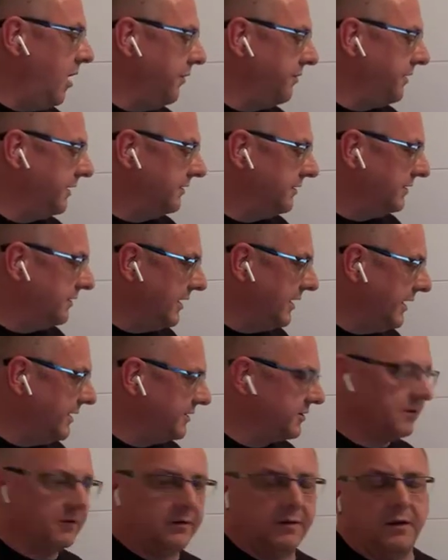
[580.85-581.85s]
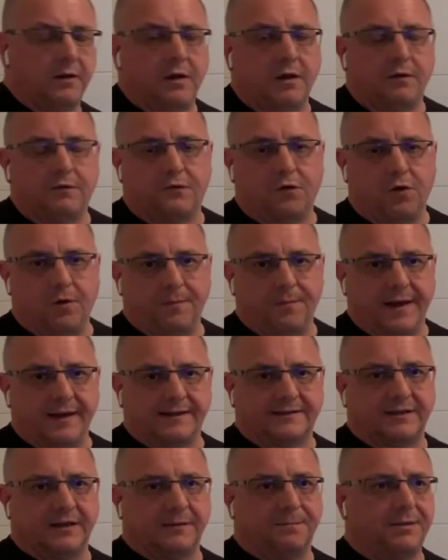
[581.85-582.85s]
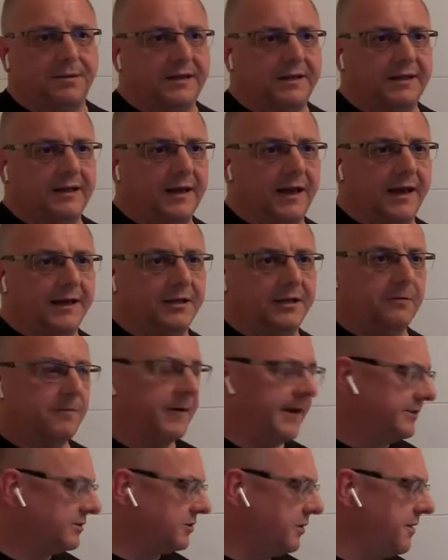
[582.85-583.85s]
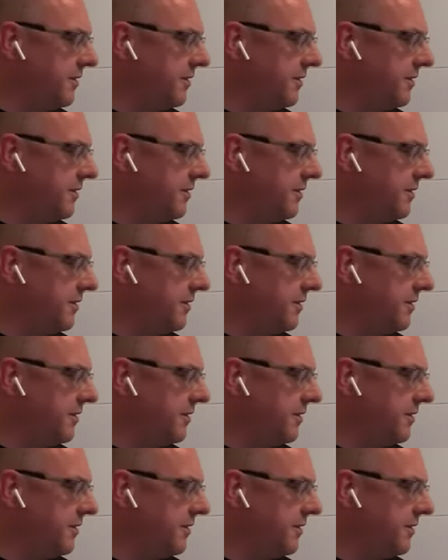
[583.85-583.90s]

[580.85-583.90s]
authentication from SAP anyway.